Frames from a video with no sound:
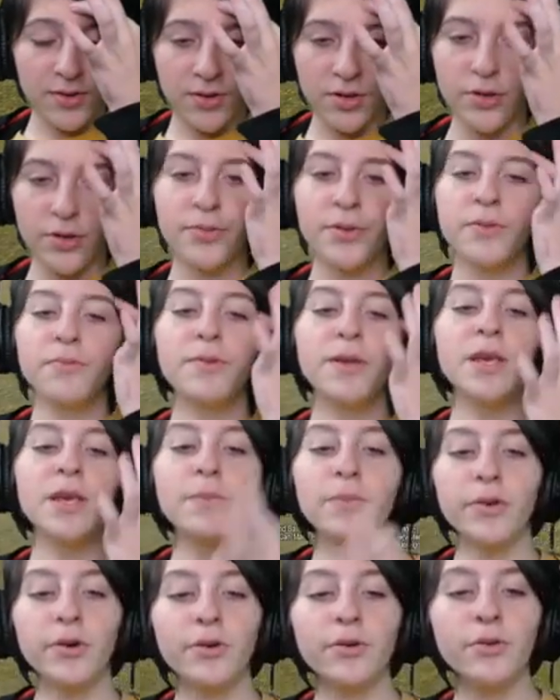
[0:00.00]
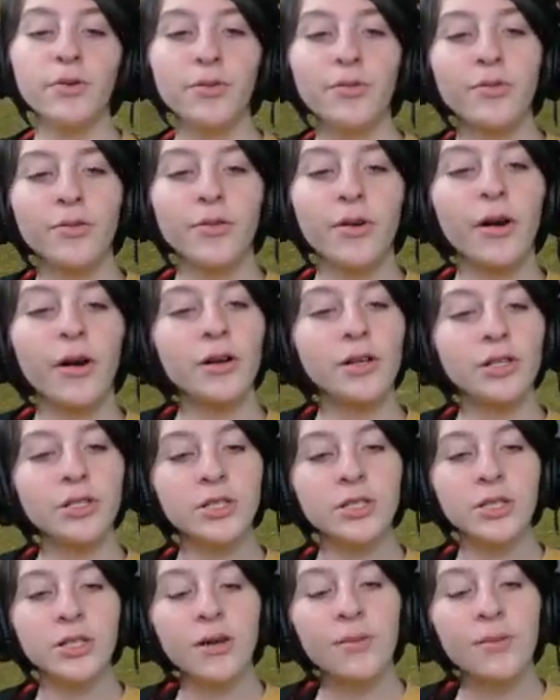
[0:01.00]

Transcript: group of people who are just